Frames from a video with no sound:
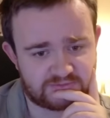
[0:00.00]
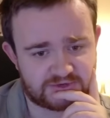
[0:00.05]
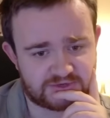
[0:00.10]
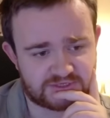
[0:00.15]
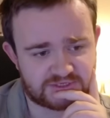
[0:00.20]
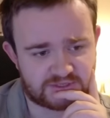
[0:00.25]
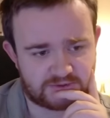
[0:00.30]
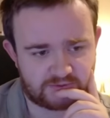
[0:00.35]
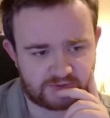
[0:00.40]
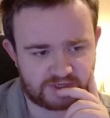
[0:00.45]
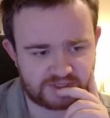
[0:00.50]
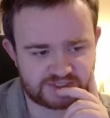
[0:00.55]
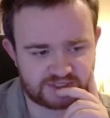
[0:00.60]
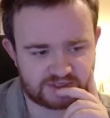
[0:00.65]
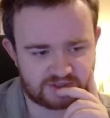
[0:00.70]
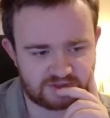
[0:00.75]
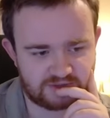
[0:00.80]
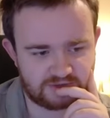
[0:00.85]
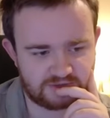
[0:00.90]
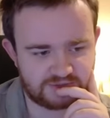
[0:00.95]
because otherwise
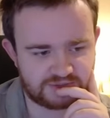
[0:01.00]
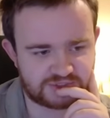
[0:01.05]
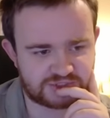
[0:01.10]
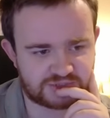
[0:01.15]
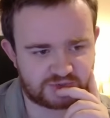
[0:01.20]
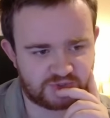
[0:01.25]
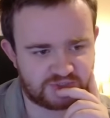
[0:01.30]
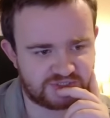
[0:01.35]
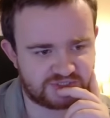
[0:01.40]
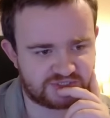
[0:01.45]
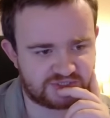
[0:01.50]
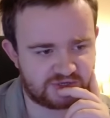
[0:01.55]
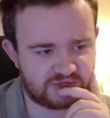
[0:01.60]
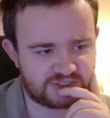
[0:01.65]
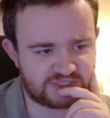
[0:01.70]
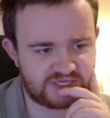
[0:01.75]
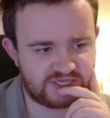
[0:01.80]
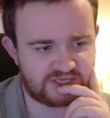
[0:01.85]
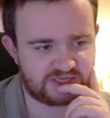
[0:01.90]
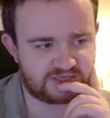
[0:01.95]
Arlong just swings
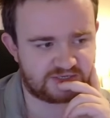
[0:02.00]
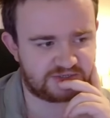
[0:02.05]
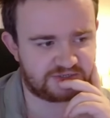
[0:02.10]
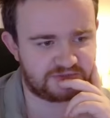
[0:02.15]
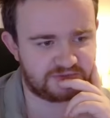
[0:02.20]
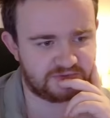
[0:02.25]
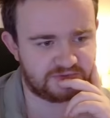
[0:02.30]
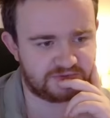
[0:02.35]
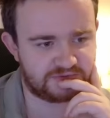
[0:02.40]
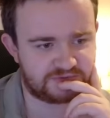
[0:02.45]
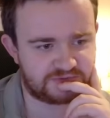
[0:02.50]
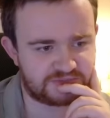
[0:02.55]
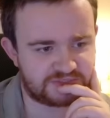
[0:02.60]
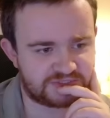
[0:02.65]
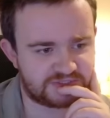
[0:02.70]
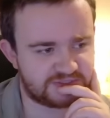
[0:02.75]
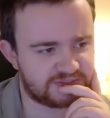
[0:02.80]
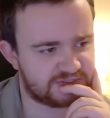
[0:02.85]
13 and you lose.